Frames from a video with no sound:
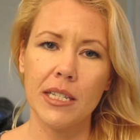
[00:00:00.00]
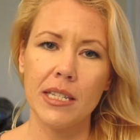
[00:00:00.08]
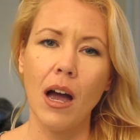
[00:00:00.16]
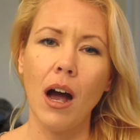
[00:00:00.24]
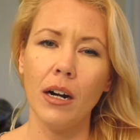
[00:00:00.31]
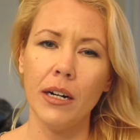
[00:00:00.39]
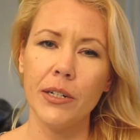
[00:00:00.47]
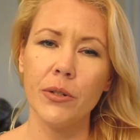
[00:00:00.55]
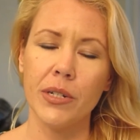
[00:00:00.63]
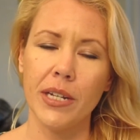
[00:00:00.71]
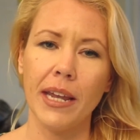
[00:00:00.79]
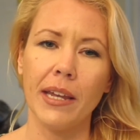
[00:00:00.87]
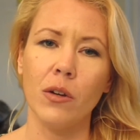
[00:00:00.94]
it's hard to
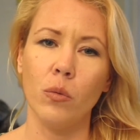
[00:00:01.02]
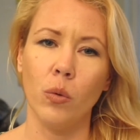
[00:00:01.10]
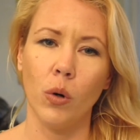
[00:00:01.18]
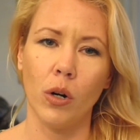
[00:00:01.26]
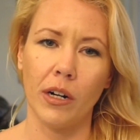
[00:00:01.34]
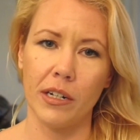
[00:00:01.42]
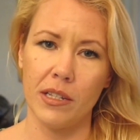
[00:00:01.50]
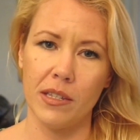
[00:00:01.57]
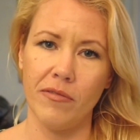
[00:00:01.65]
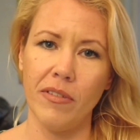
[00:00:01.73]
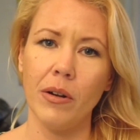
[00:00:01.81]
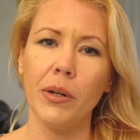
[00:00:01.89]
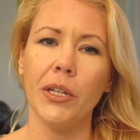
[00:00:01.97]
take a walk, it's
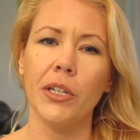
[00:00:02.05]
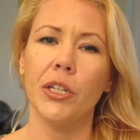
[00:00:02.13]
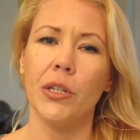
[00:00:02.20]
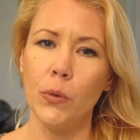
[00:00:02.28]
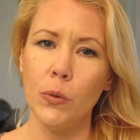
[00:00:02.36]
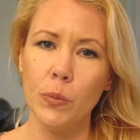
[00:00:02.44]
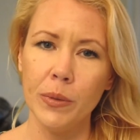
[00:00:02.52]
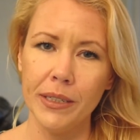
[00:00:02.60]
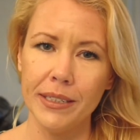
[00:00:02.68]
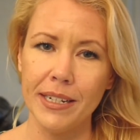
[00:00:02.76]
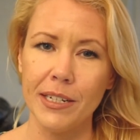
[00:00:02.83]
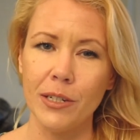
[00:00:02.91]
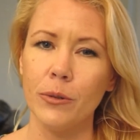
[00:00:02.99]
very
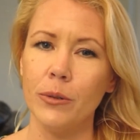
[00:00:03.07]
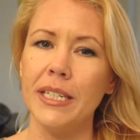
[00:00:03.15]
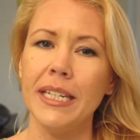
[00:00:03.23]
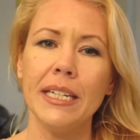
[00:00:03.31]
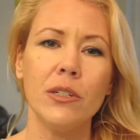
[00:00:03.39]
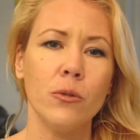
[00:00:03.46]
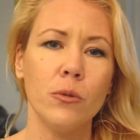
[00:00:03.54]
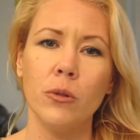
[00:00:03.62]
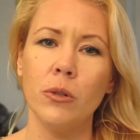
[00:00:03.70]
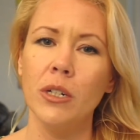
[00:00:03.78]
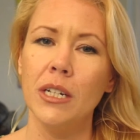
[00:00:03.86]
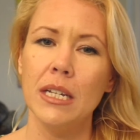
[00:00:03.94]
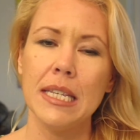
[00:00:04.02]
humid and you need to